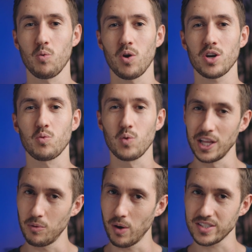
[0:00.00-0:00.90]
work
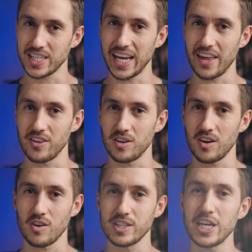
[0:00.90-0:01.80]
really well
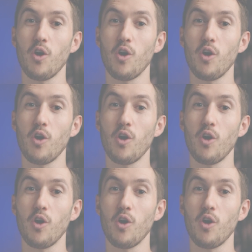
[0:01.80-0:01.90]
together are the